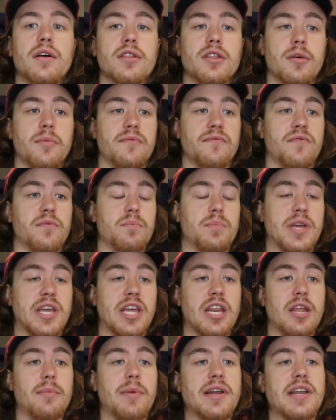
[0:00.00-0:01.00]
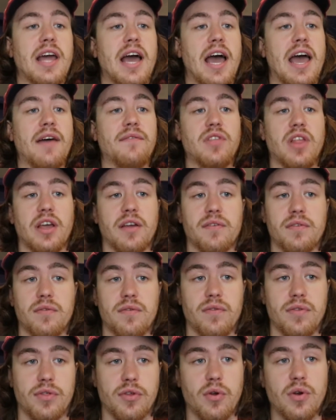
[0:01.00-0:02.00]
the beginning of my day, I have like
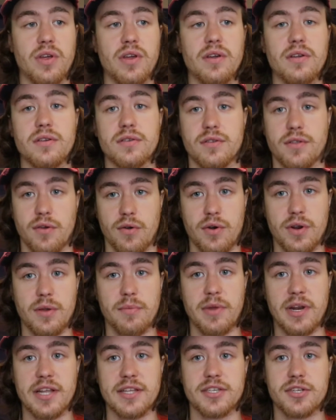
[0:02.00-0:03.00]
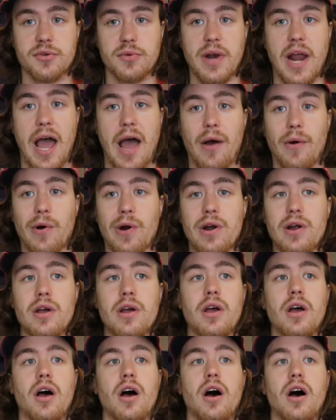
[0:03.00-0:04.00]
30 minutes to an hour
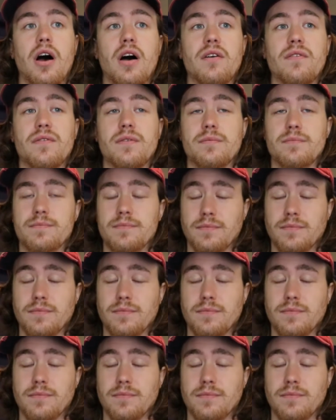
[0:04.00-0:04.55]
of,